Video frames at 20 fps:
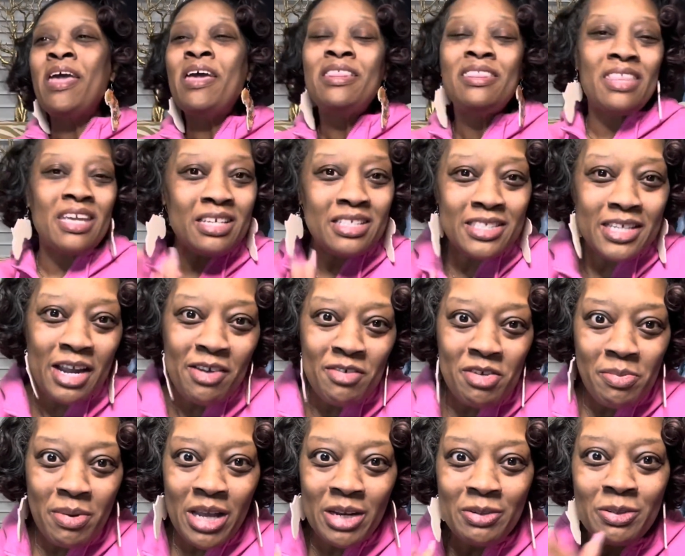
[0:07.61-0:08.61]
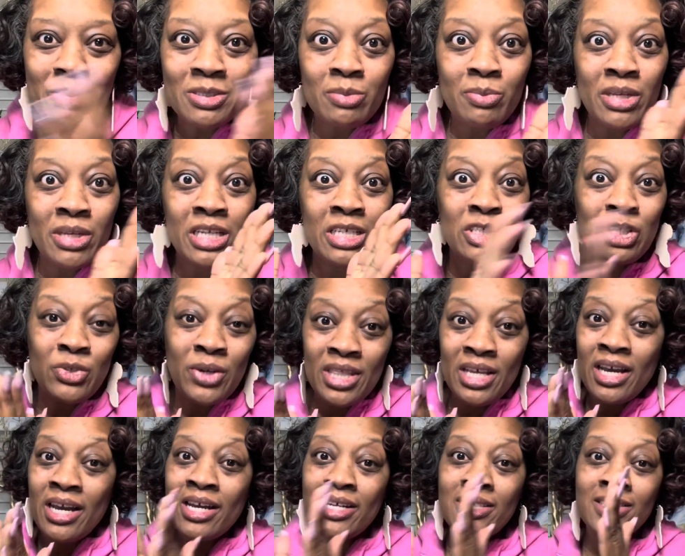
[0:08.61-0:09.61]
Thank you to everybody who's been enjoying the
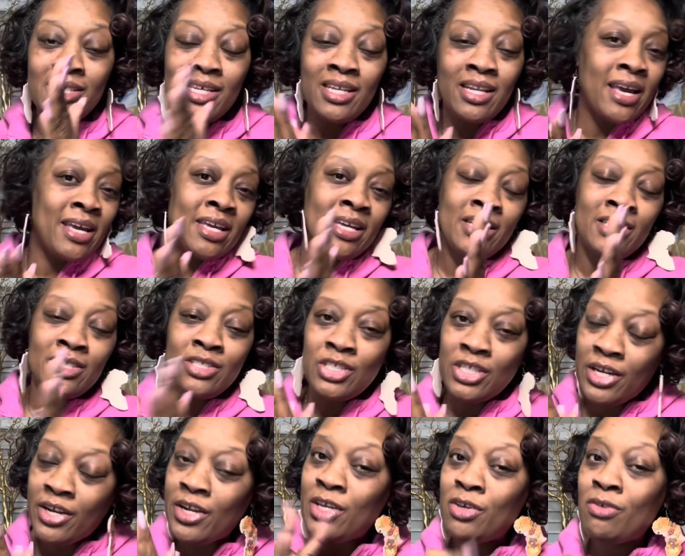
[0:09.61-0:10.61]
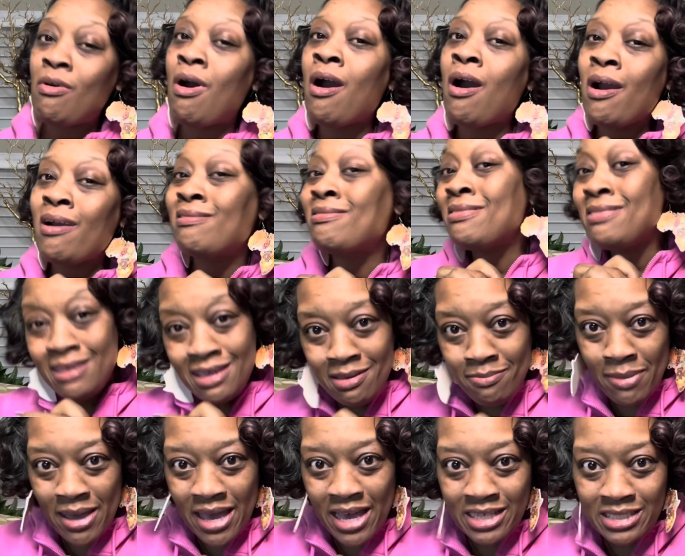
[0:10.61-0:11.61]
content, liking, and sharing. You are the
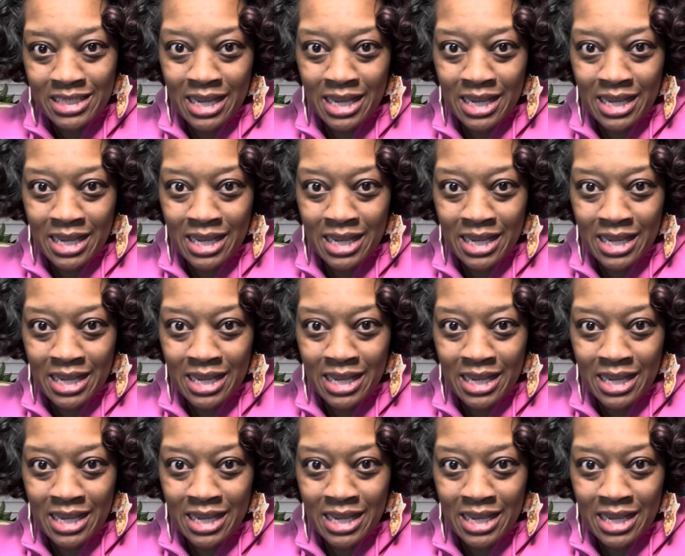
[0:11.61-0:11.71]
best.